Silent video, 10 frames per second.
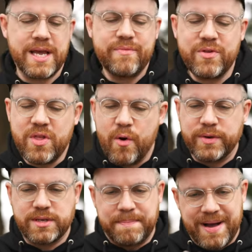even though
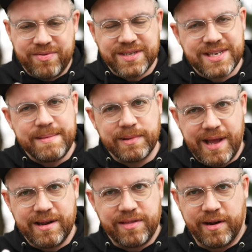it's about the same
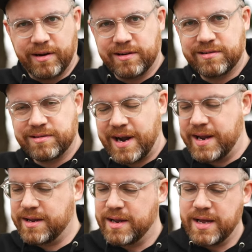length here,
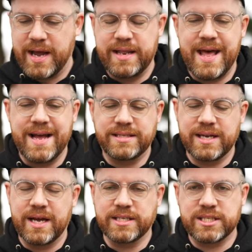right? And that
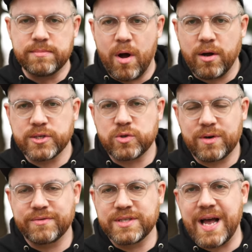small
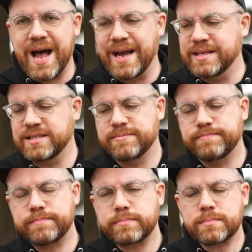sort of size,
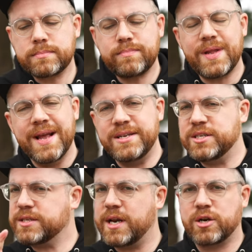it's
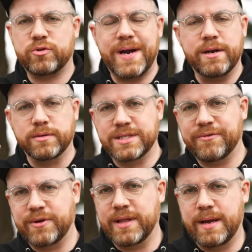just gonna cradle
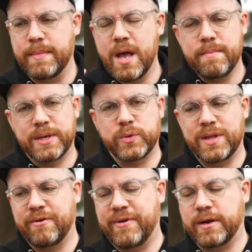differently
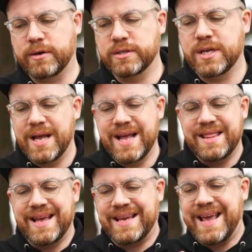between the fingers.
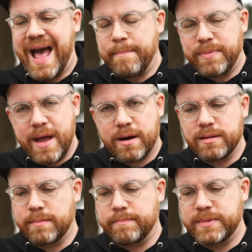The gap there,
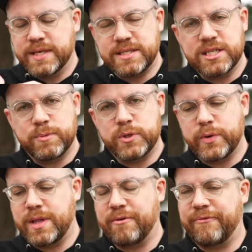the distance
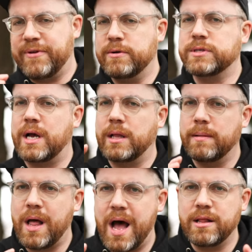between there, feels a
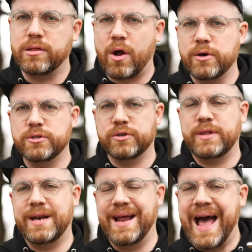lot larger
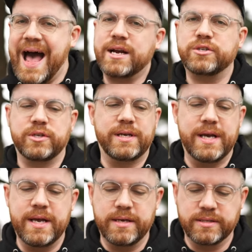than it actually
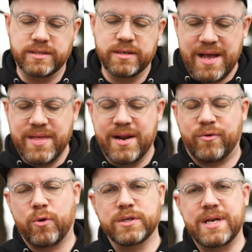is. And then, of
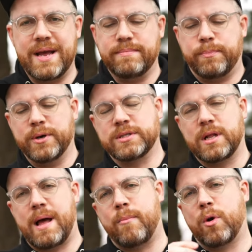course, it puts a
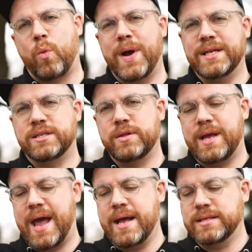lot more weight to
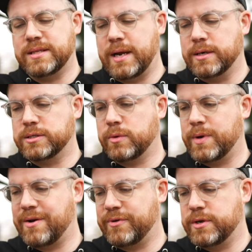the ends there. So
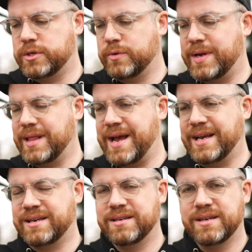whenever you're doing,
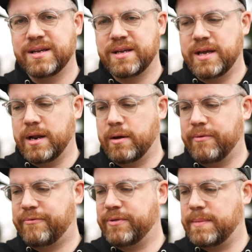like, you
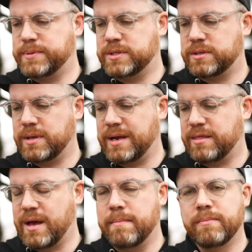know, flips, like
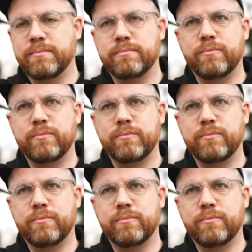thumb